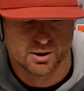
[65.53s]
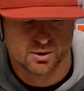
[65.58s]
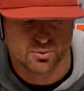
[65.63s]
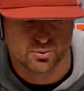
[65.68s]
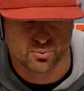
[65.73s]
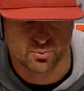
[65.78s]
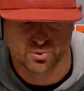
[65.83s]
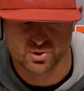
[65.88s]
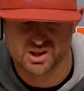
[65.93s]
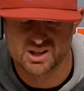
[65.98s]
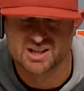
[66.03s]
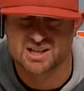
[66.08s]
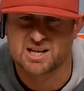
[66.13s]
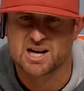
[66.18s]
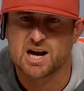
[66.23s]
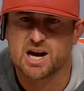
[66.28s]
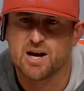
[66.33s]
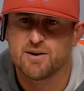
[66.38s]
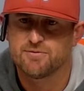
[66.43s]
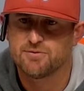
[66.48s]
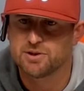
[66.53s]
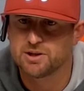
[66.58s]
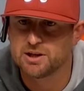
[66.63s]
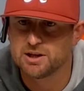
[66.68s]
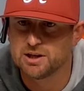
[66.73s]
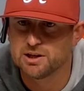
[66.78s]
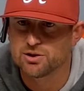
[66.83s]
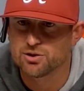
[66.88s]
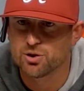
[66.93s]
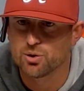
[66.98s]
really
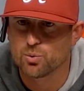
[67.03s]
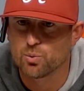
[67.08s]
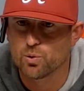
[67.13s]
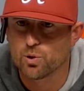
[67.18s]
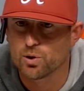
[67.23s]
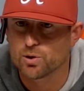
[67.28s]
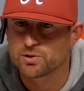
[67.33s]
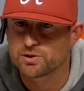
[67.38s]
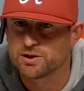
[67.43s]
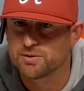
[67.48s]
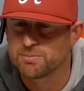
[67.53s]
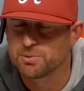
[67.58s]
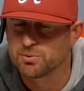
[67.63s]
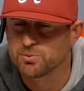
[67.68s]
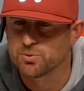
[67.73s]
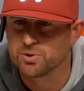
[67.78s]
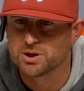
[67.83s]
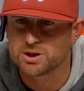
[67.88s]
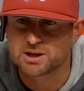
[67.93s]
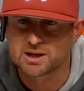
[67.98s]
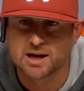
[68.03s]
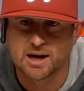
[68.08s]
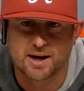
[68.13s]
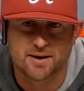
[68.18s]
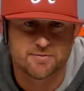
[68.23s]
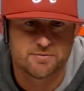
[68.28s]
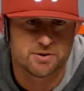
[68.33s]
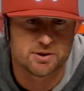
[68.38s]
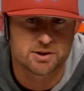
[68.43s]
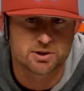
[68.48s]
confident in their work. They've been really
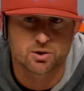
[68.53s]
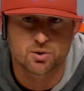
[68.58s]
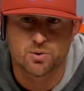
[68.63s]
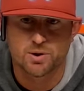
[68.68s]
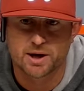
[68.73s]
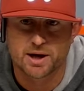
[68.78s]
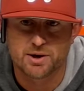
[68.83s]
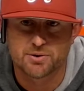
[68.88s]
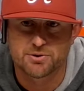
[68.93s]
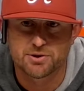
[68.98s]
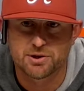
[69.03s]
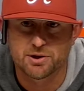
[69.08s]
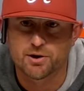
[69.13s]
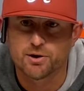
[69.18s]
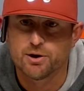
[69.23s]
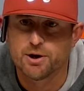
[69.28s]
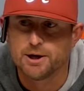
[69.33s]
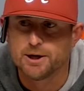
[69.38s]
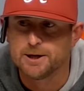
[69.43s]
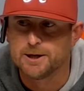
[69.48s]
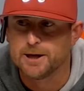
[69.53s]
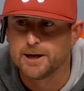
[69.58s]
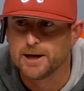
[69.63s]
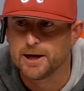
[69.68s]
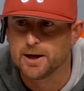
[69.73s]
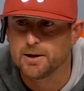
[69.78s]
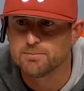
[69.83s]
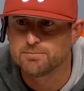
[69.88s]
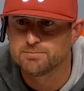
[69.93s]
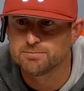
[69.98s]
confident going out there.
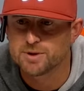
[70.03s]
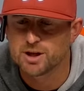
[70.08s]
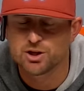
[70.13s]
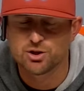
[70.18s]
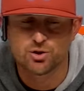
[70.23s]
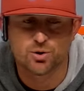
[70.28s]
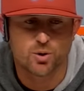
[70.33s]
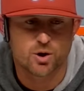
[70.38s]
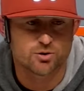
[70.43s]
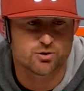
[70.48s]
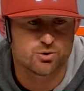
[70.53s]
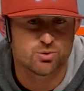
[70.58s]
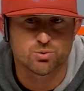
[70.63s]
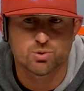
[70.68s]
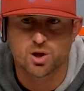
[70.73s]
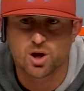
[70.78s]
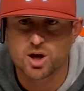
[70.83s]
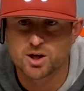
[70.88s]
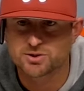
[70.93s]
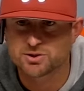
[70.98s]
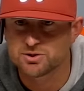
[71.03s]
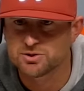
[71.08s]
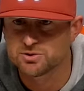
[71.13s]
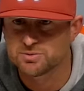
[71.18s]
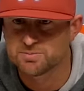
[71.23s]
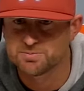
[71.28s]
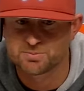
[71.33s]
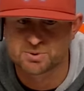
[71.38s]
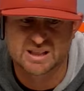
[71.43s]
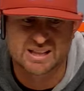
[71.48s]
And, you know, our two
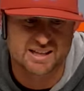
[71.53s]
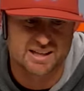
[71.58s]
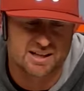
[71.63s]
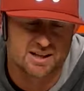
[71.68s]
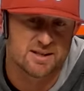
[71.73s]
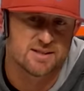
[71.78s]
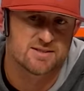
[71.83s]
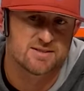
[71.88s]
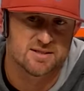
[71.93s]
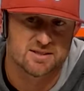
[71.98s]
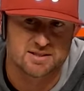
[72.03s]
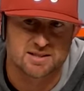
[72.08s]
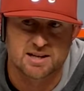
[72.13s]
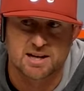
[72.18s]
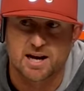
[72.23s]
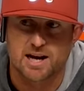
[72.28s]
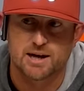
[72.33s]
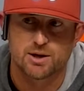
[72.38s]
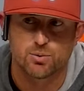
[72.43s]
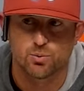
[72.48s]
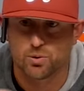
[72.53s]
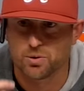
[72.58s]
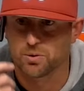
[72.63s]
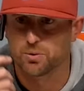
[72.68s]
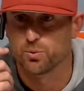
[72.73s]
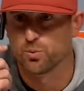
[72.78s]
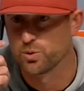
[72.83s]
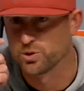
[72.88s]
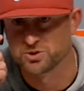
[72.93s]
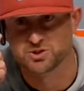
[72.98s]
losses leading into tonight
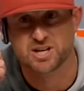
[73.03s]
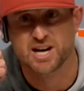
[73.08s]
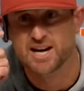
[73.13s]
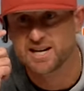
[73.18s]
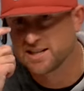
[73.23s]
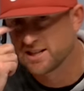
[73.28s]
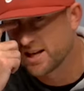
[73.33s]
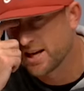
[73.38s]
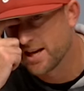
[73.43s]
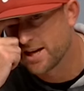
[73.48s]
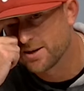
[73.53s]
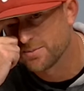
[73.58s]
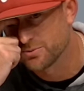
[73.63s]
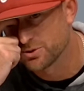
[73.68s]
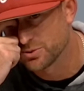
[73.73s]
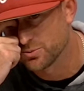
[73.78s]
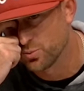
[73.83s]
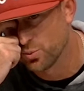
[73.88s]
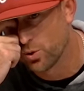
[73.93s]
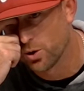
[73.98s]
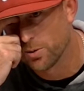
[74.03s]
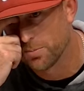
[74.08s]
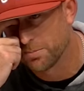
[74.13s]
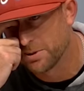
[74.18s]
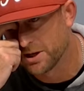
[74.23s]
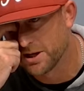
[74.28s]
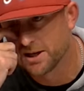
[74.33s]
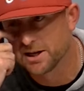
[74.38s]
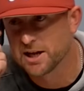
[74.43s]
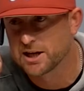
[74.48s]
were tight games, and one
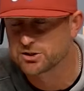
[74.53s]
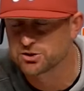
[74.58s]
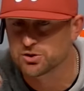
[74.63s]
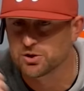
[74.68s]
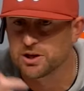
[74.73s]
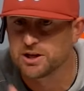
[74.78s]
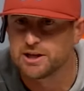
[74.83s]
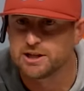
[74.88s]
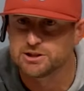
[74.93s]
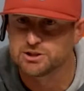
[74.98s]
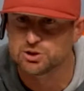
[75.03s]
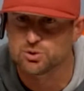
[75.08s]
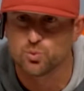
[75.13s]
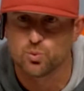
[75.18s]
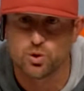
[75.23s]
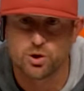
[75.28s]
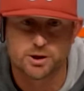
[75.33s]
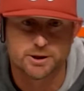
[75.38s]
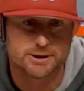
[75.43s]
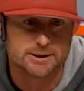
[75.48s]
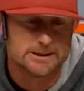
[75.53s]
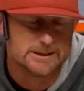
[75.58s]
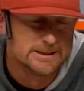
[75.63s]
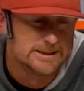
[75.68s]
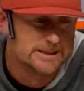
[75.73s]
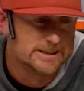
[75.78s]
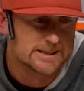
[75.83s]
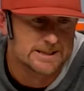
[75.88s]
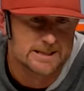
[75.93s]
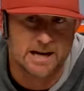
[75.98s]
being in extra innings and one
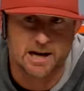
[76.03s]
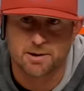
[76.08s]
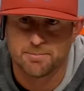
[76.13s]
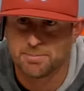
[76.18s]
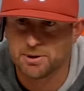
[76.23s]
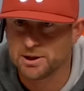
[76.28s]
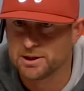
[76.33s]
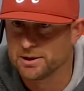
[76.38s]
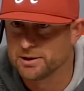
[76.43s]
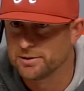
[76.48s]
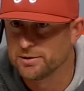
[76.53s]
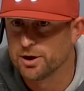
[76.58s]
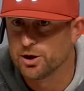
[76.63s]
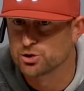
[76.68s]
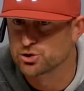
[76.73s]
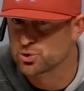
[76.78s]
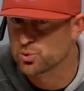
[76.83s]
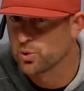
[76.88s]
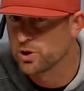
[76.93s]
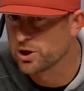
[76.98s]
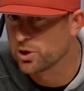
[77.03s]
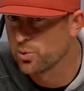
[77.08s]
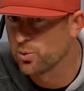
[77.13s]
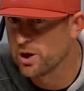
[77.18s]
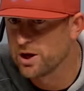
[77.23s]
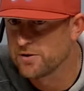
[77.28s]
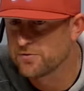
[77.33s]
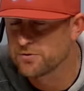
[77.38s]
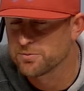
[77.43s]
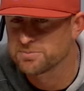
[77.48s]
kind of being a swing
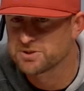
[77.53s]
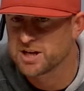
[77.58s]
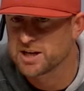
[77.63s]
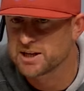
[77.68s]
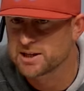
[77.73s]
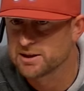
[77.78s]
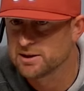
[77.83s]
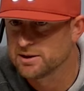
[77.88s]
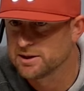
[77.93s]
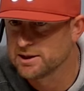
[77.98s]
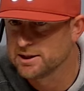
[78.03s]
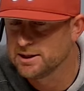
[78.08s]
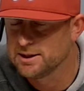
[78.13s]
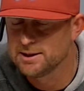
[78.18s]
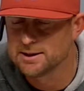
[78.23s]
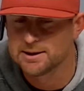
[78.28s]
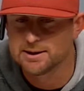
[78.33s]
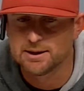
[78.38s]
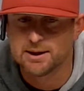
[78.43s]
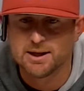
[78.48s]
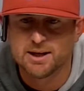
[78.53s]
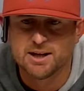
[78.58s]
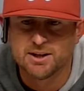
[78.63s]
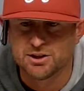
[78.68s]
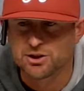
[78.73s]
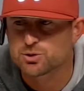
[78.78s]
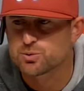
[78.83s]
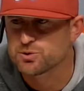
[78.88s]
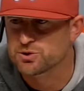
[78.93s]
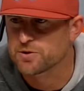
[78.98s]
away from taking a lead. And
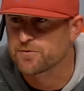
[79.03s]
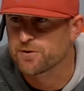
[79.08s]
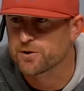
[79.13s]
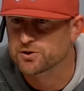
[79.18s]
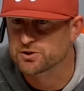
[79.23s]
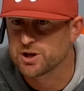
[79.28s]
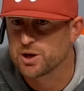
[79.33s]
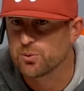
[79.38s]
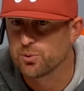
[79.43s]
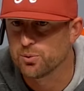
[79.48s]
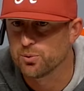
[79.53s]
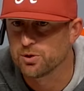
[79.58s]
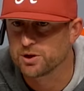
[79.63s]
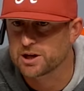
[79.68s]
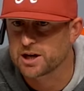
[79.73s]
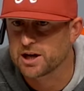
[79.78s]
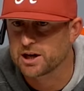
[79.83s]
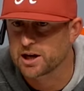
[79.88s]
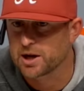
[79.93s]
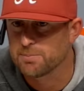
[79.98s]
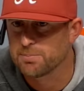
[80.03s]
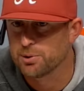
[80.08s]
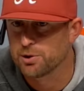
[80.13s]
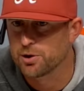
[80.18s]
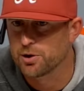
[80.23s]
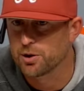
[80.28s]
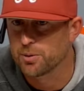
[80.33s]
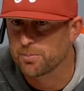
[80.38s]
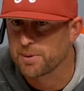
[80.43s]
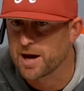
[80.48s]
this was the first night we really kind of got put
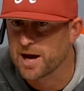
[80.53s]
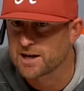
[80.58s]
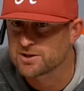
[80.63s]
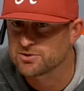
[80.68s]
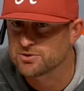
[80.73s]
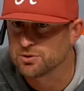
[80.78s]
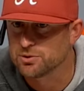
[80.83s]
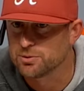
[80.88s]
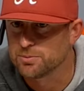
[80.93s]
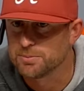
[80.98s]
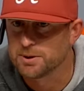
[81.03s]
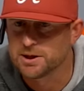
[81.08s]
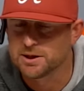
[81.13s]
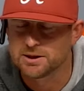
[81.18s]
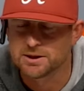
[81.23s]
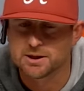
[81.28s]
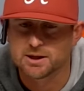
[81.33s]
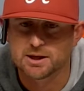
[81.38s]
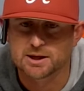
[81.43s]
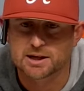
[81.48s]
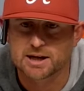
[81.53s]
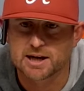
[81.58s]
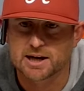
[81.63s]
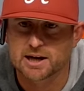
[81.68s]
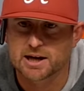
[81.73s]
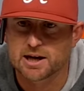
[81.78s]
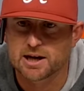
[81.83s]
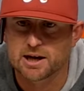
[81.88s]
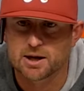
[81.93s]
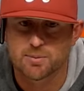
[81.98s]
on our backs a little bit and kind of
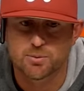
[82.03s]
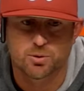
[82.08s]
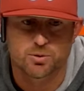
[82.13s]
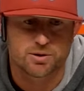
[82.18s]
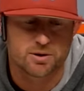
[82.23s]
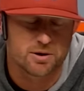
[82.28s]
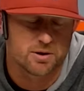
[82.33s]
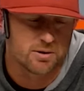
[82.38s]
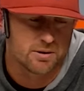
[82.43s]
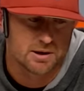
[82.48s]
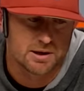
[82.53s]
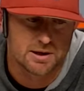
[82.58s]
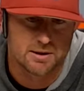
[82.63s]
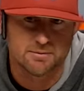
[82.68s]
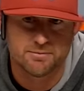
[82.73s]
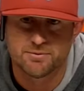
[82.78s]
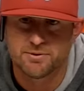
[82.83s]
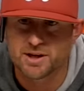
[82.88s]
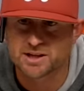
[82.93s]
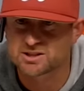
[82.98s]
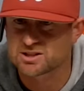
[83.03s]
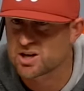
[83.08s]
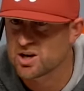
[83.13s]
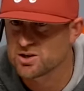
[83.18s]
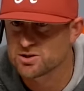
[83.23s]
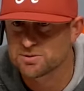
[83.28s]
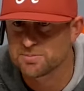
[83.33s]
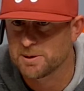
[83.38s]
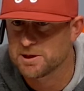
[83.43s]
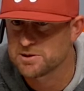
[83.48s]
got hammered there. And that's
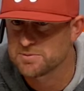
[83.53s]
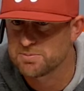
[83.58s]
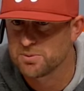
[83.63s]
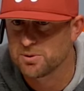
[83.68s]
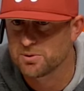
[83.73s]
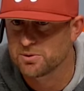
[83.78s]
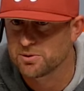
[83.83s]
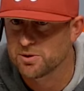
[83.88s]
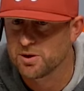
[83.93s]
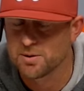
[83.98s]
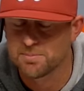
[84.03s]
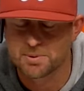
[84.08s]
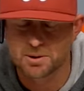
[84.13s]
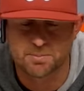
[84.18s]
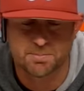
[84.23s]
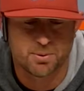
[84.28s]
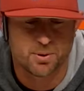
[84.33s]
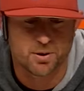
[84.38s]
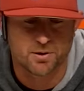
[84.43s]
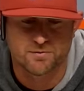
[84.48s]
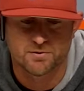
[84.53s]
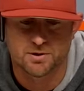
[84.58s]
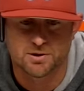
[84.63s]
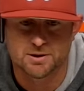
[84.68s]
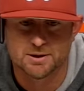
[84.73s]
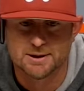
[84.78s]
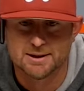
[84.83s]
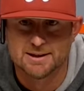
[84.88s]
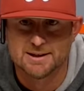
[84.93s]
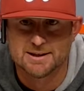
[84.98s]
college baseball. You know, I've been a part of
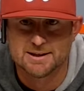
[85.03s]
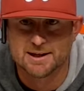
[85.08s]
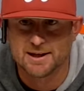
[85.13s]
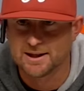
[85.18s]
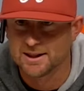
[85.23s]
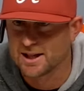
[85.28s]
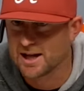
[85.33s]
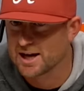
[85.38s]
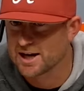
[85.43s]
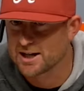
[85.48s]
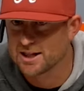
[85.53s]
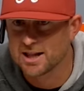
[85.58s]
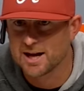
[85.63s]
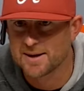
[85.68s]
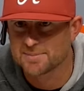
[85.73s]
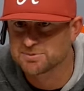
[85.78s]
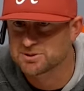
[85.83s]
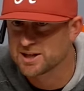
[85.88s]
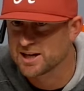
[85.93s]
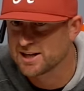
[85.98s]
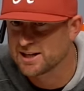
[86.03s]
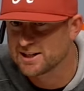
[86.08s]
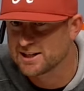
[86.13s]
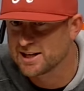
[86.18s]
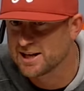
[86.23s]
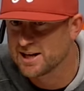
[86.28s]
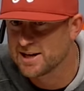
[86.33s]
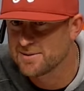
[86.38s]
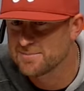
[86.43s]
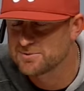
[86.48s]
a lot of lopsided
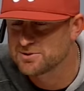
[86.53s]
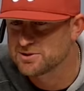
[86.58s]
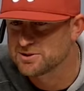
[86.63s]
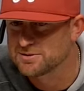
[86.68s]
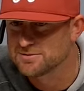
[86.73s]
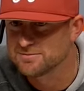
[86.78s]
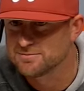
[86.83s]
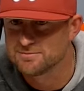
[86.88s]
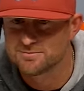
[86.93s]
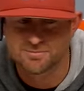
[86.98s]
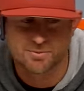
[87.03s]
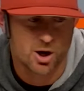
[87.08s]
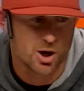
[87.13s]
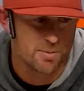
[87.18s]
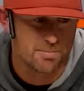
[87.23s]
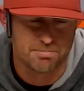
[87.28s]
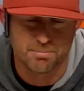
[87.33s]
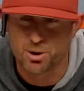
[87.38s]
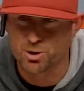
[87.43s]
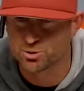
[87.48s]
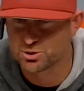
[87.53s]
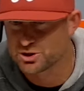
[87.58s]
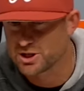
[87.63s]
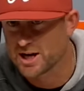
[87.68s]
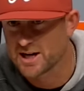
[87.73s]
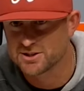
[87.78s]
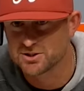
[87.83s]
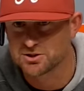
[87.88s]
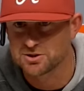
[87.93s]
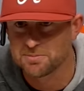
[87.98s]
games and on both
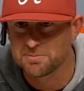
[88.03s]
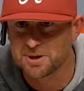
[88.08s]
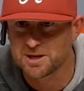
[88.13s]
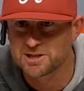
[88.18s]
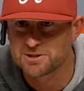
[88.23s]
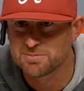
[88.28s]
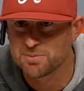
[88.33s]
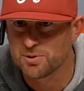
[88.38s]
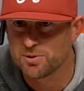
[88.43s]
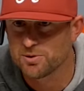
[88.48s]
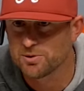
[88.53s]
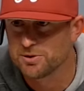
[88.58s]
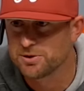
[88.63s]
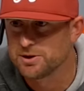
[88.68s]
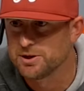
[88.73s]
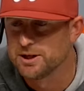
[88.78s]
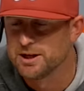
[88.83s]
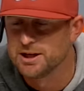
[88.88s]
sides of the baseball, and